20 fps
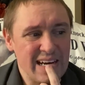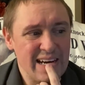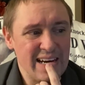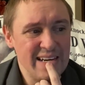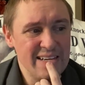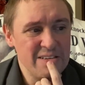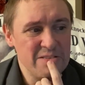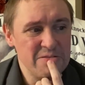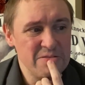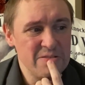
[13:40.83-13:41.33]

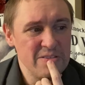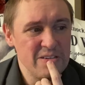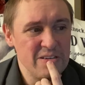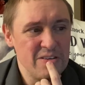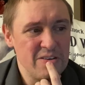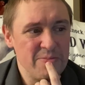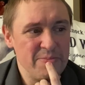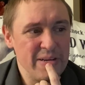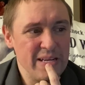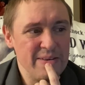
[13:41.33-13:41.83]
don't know,
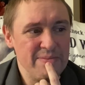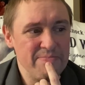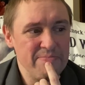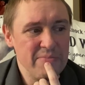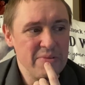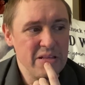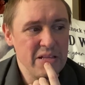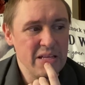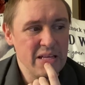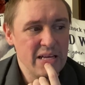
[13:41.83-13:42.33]
I mean,
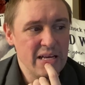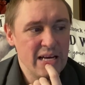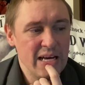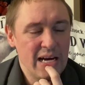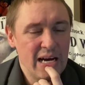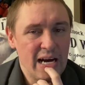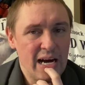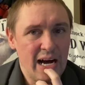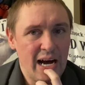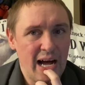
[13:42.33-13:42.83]

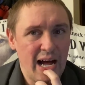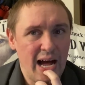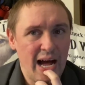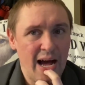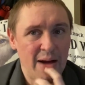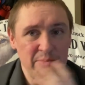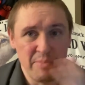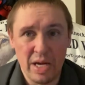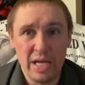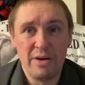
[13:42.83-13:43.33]

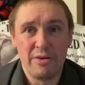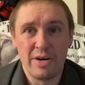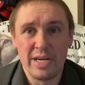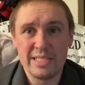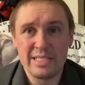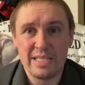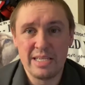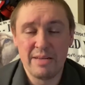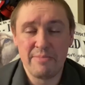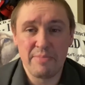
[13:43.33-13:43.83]
I'm
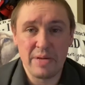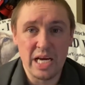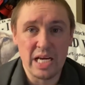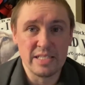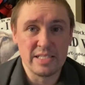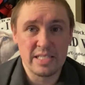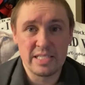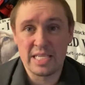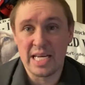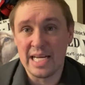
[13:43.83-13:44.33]
interested in it
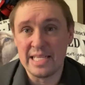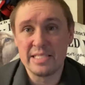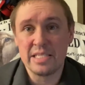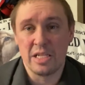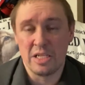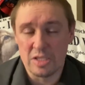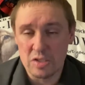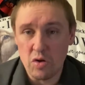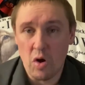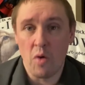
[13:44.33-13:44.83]
because it's
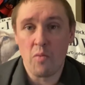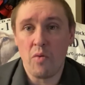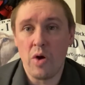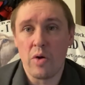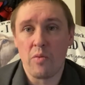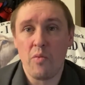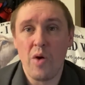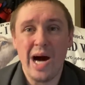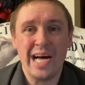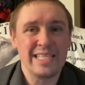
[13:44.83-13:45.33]
Godzilla, so I want
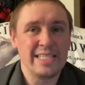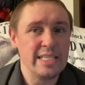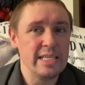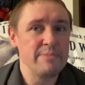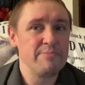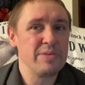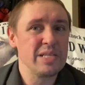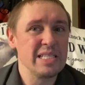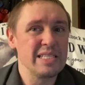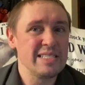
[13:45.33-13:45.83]
to watch
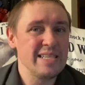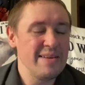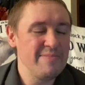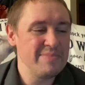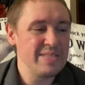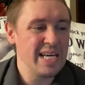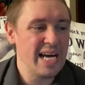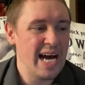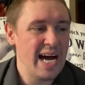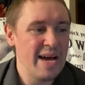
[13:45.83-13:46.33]
it, but at the same
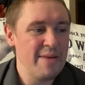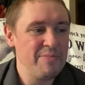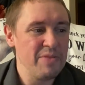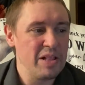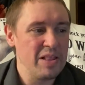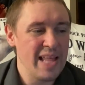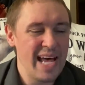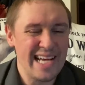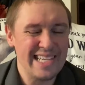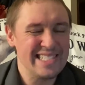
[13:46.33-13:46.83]
time, the
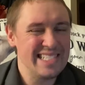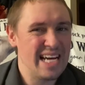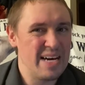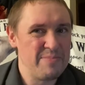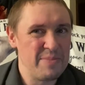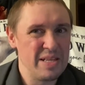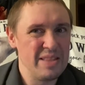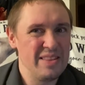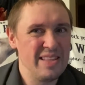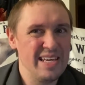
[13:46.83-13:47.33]
last
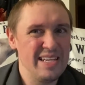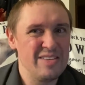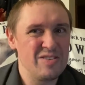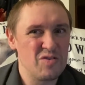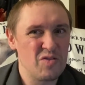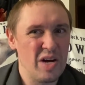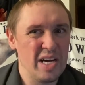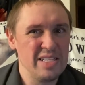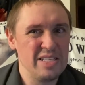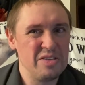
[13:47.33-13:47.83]
time they
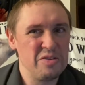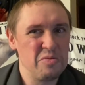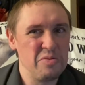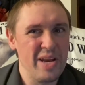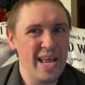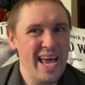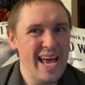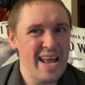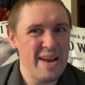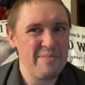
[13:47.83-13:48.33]
tried to do an
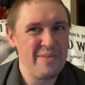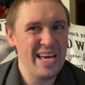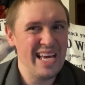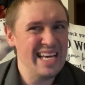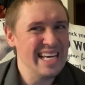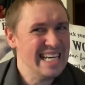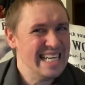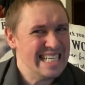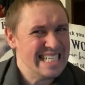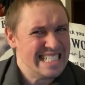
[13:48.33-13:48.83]
anime,
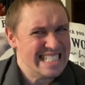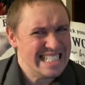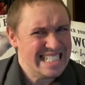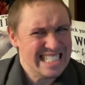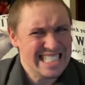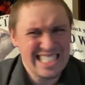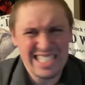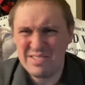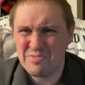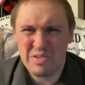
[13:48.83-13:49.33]

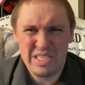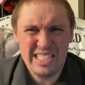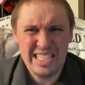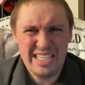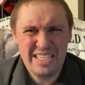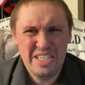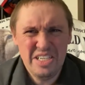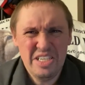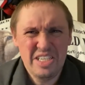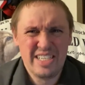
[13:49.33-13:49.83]

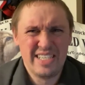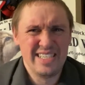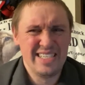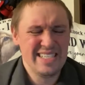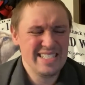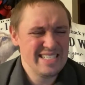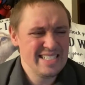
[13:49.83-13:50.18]
wasn't good.